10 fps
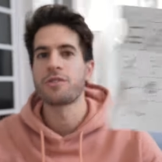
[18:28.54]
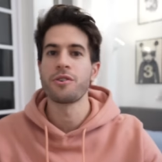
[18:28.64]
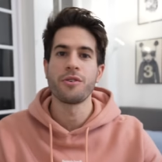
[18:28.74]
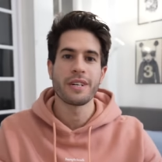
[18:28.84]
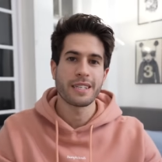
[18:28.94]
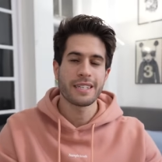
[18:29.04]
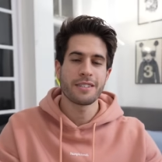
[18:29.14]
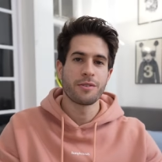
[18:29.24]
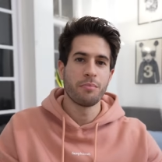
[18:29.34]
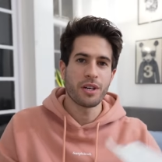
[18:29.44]
so I
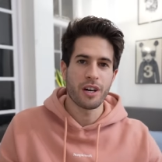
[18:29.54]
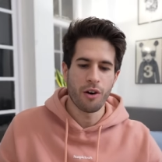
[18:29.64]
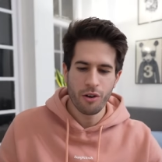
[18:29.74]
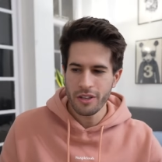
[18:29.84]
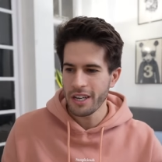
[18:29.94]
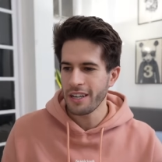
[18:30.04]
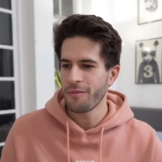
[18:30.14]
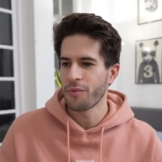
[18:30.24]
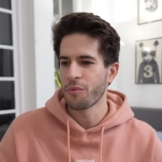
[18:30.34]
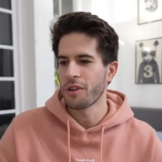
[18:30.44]
decided to book a holiday
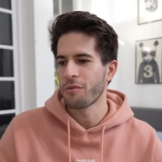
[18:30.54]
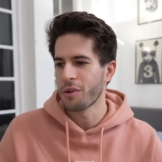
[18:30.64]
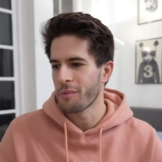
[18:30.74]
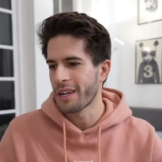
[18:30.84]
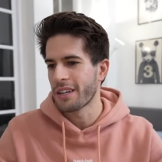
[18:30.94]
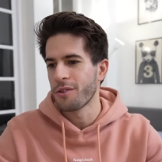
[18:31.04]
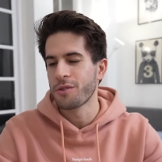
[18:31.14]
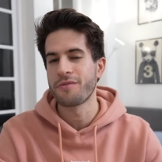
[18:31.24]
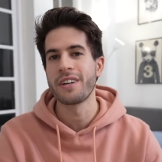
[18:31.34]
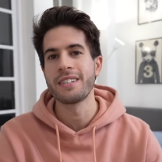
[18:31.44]
with one of my
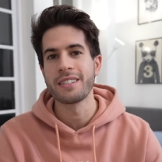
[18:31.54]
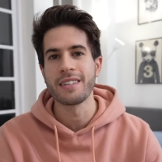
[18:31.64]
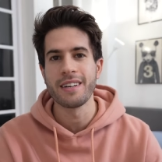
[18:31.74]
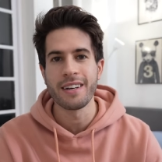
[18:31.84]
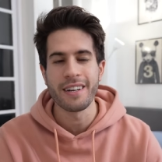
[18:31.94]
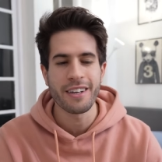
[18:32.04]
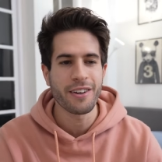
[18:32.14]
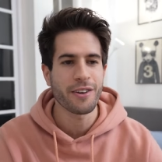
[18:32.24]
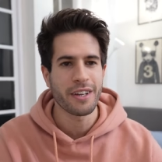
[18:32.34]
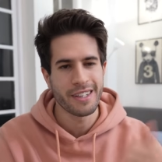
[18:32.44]
close friends uh,
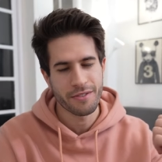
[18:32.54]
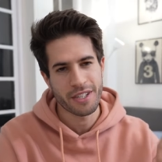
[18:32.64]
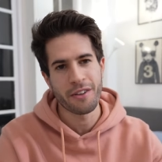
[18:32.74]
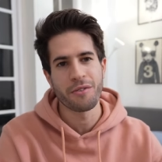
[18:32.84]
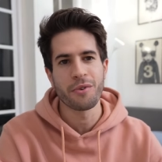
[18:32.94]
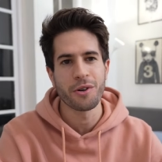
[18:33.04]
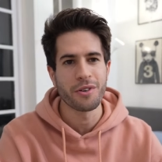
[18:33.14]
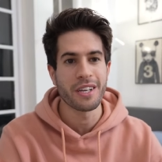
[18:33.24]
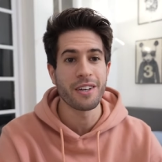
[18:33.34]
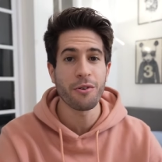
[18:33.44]
here. He lives down the
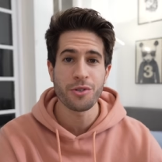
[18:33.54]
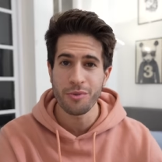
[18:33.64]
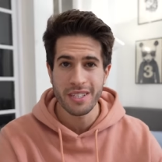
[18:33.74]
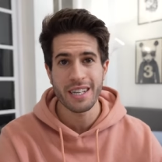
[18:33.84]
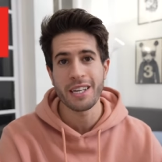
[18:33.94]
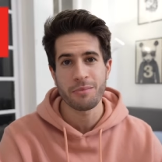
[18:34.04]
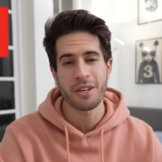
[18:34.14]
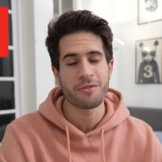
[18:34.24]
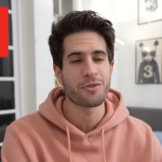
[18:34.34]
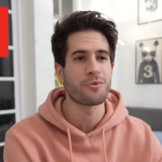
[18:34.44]
road. He also went to King's
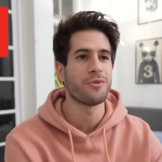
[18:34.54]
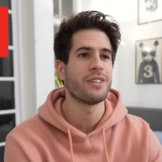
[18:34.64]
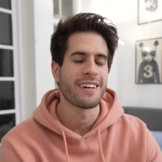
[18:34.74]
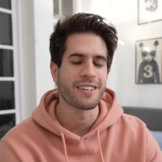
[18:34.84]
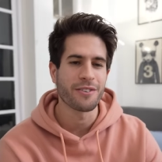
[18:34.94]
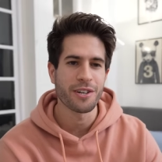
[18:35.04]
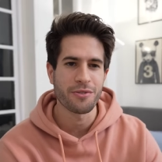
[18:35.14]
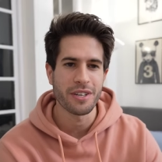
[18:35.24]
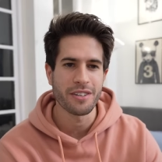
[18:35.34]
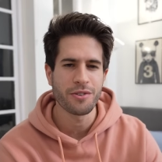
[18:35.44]
Medical School uh, and
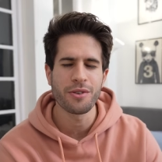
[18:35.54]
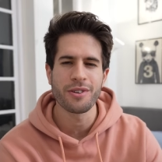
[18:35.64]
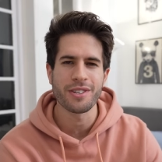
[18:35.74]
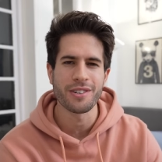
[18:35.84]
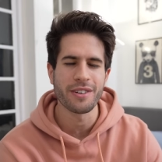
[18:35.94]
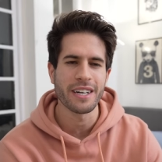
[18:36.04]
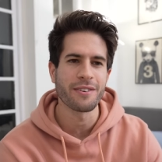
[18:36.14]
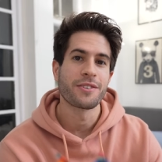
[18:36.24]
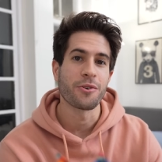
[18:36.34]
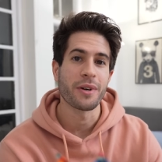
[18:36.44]
graduated two years ago
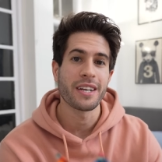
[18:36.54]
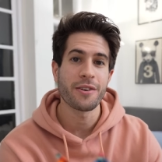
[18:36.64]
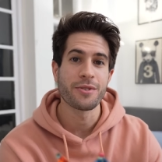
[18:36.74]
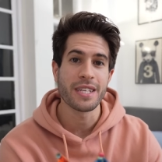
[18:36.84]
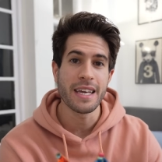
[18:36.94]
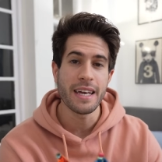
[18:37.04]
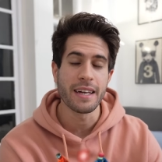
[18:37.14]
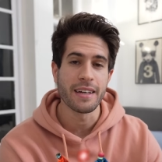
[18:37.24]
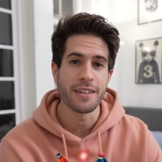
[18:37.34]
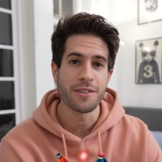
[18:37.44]
now. So we're gonna go
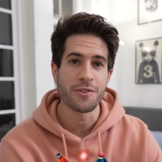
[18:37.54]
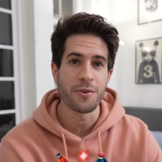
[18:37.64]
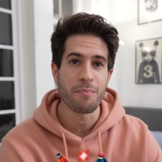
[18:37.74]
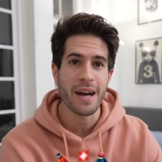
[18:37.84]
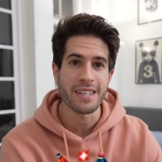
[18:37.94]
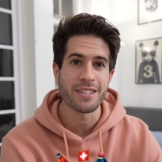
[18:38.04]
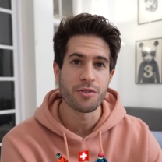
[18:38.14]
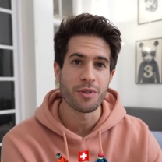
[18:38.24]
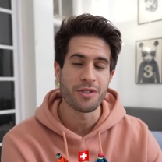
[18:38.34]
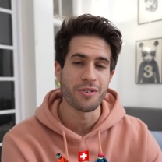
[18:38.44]
skiing in Zermatt,
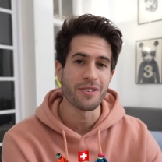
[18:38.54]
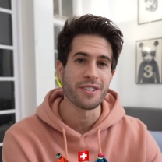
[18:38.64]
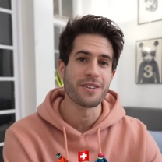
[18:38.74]
Switzerland.